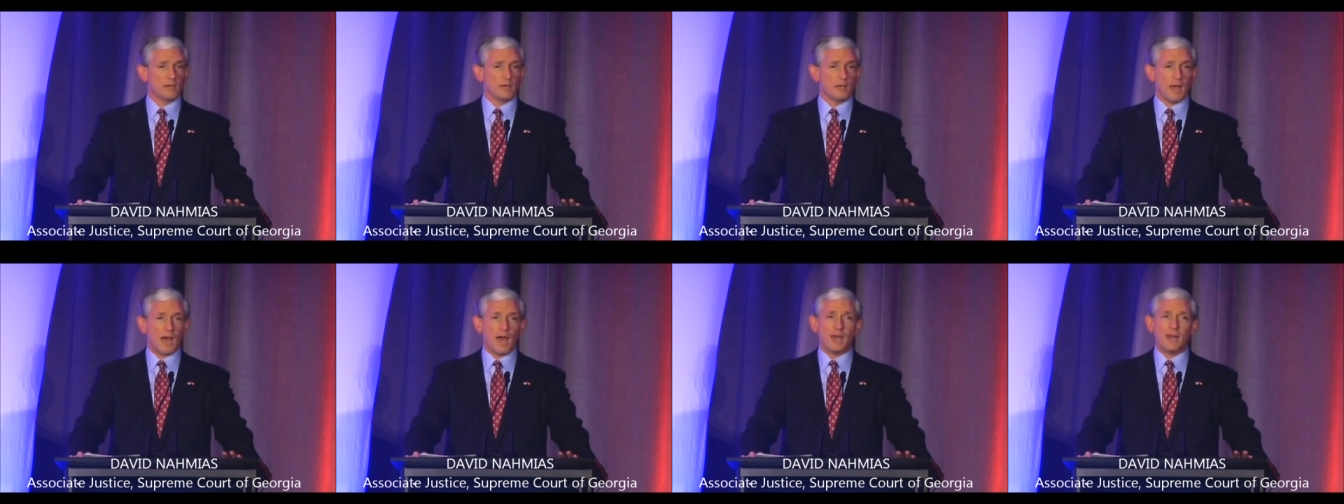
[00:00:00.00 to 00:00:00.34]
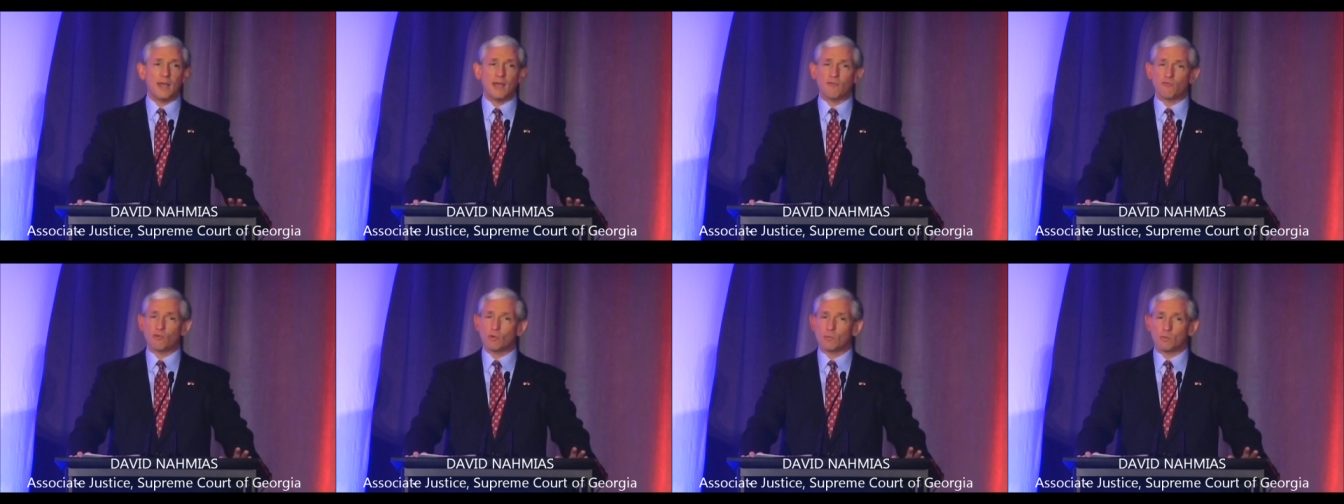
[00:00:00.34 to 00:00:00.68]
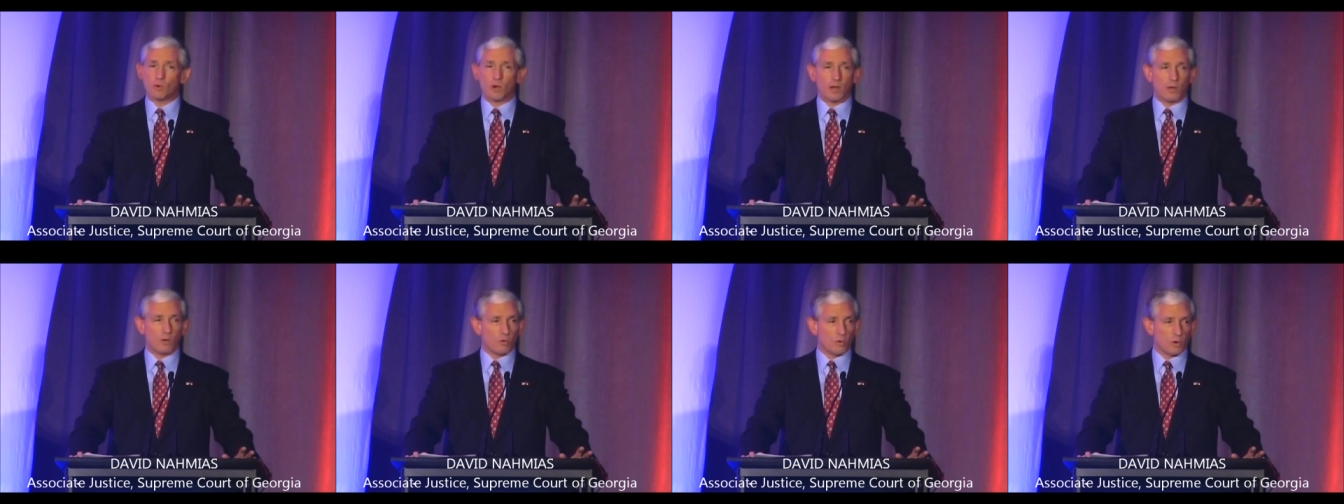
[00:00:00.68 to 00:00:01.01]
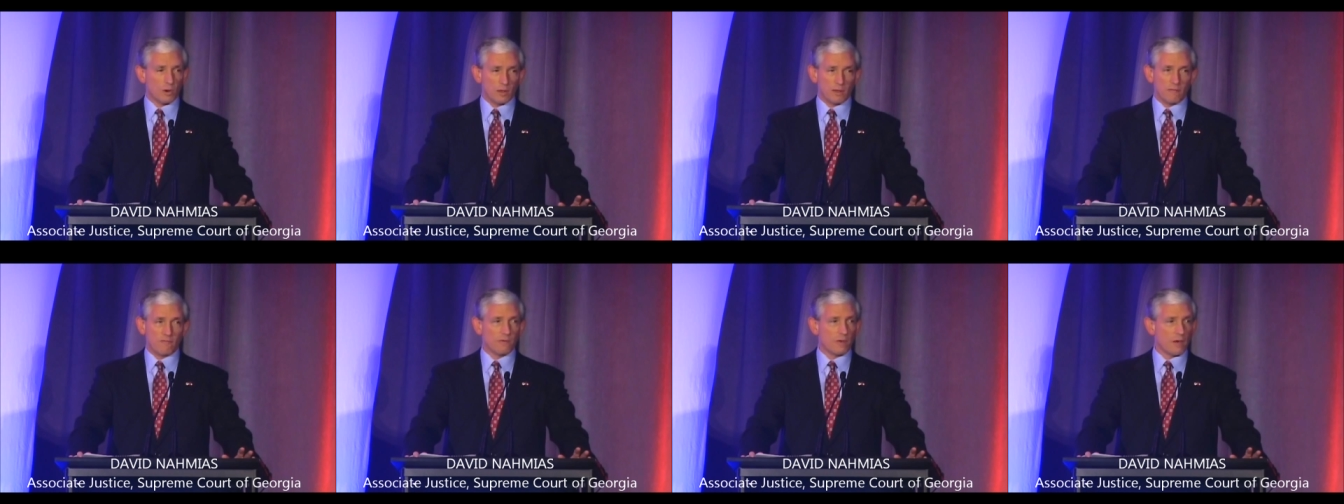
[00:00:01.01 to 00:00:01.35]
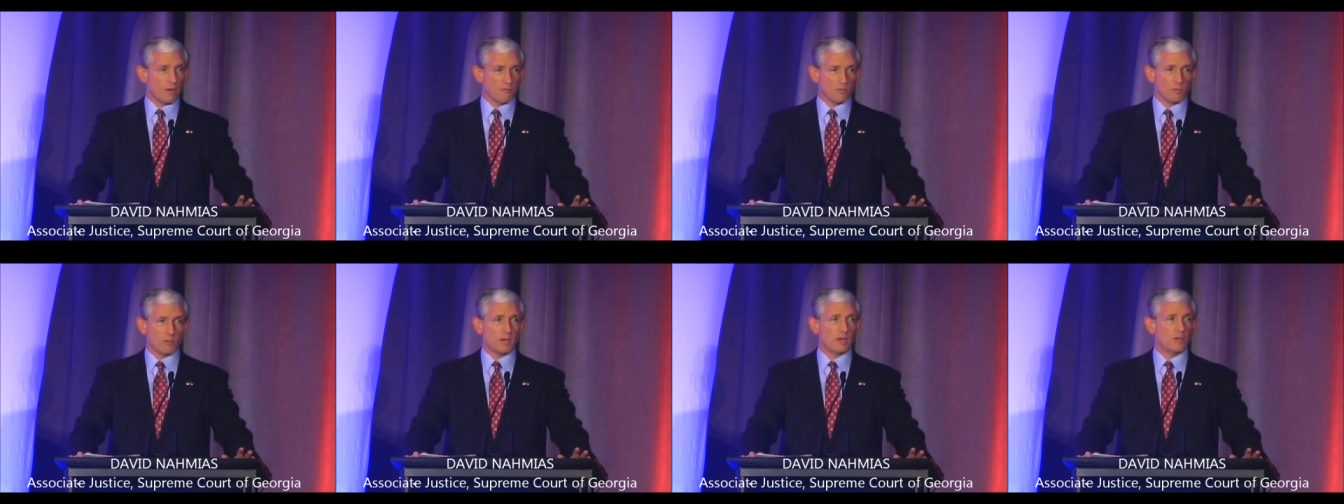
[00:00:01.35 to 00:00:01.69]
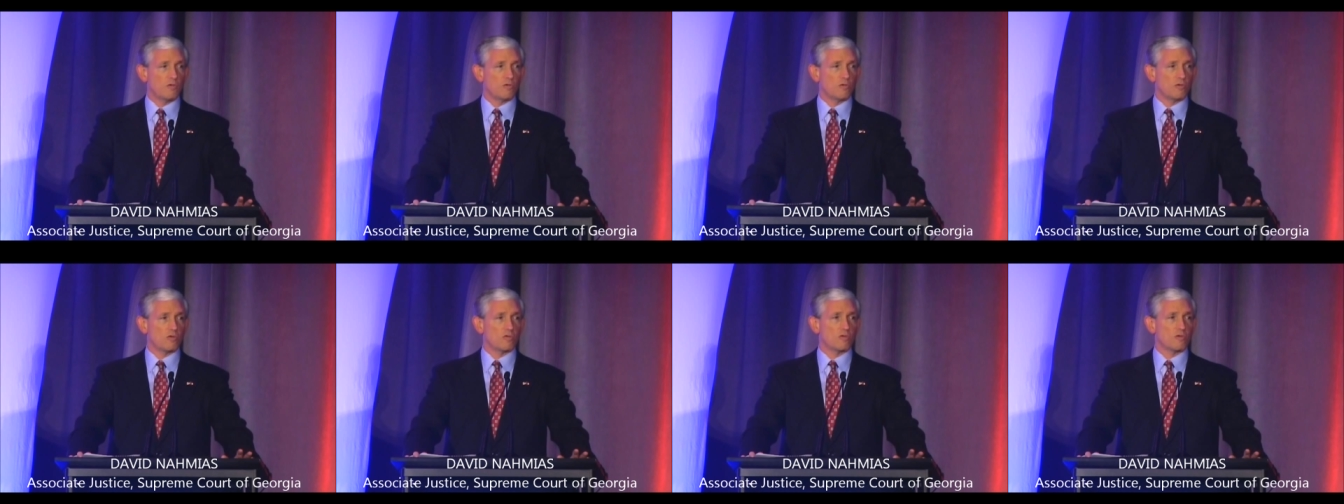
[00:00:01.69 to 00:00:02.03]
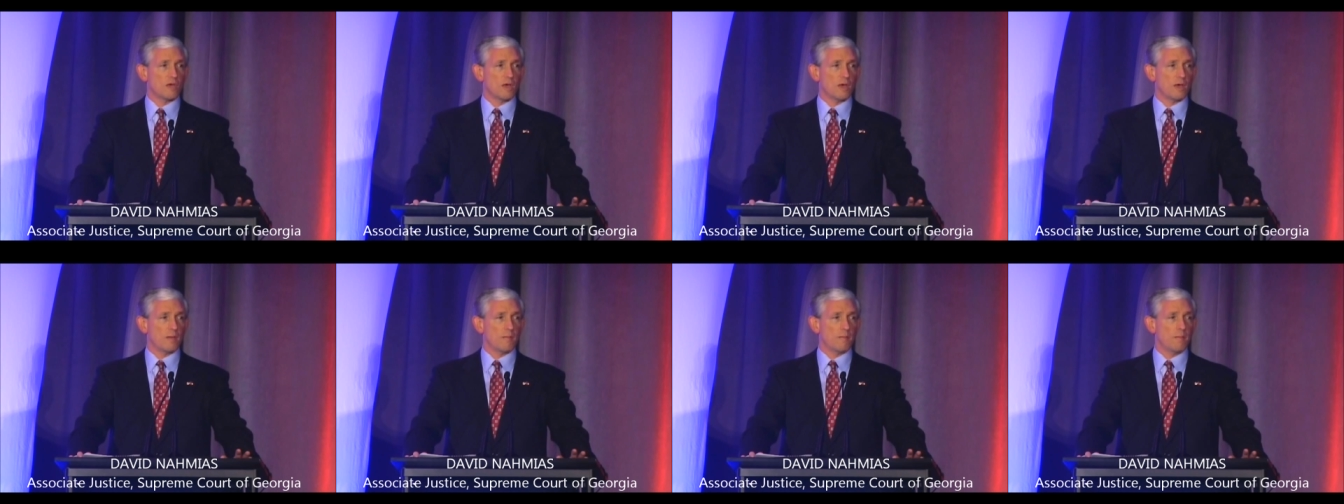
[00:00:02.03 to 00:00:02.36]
not every priority of government is the same,